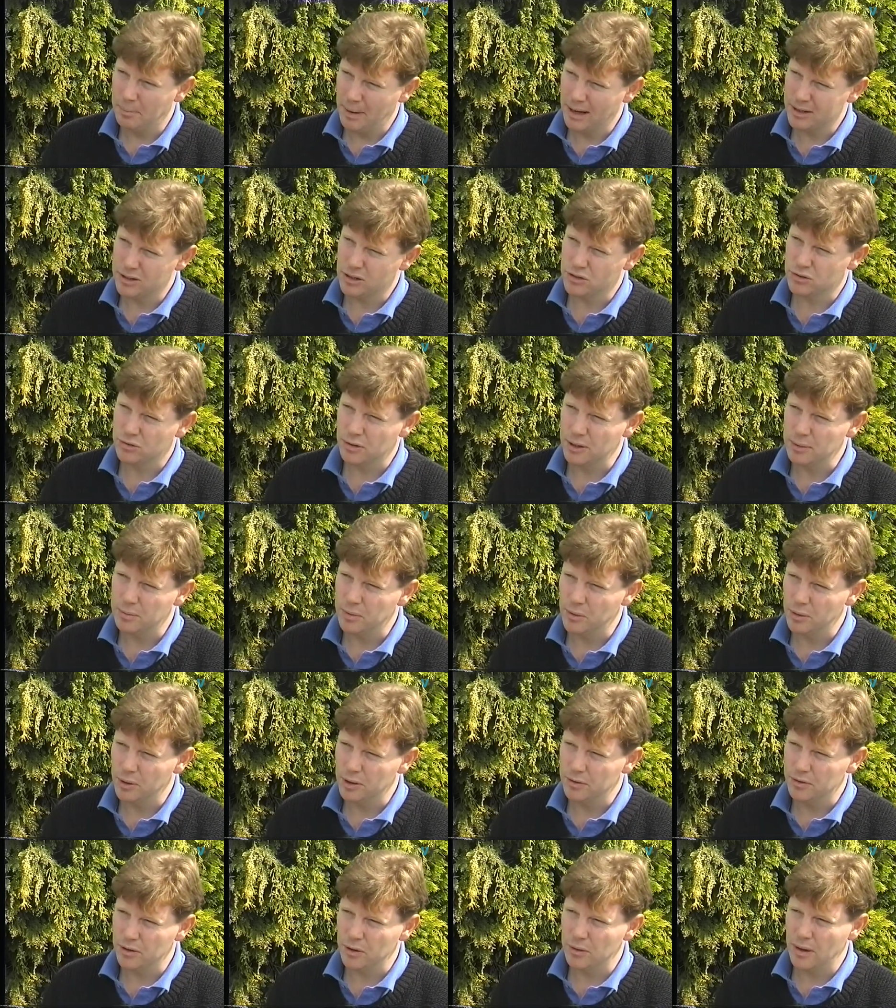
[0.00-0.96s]
budgetary point
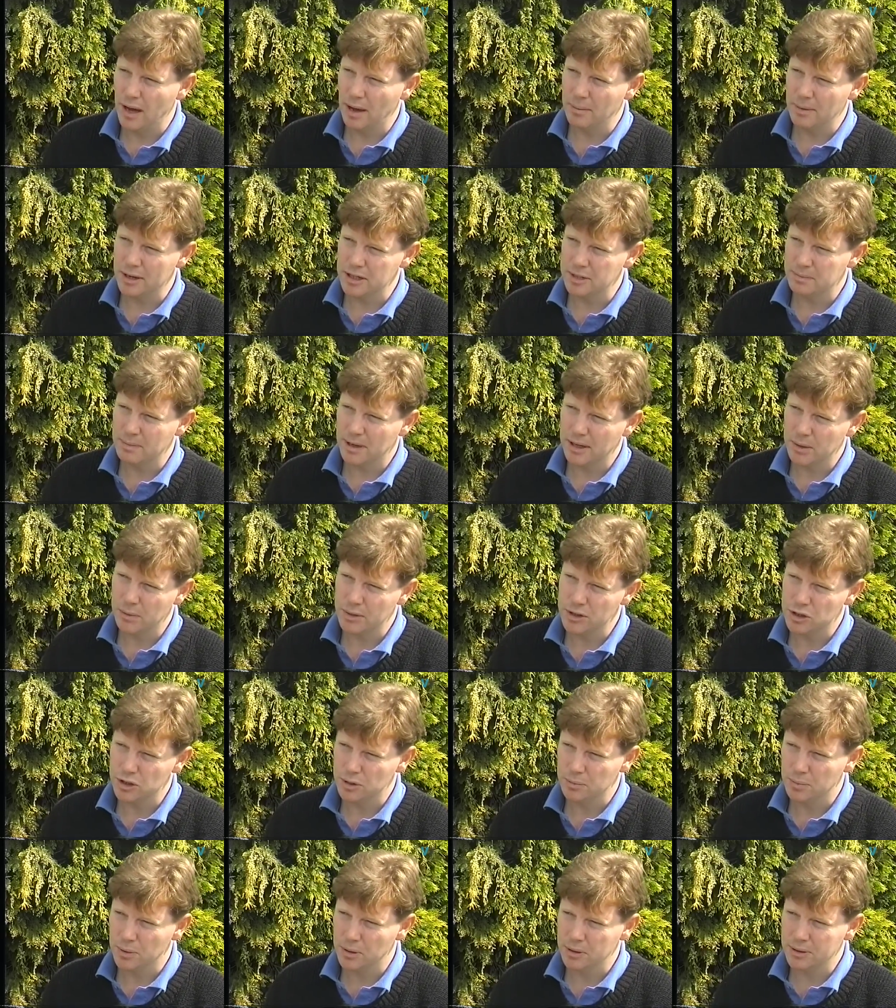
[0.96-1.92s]
of view, how much money we should
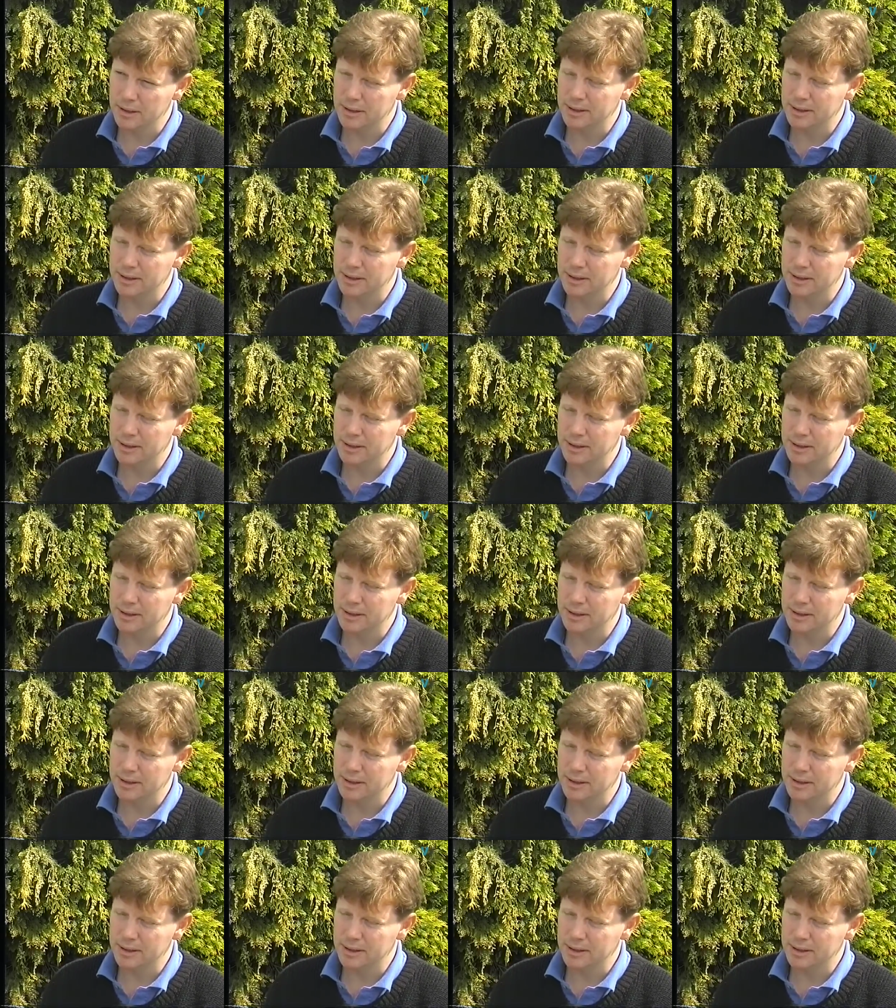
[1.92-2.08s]
put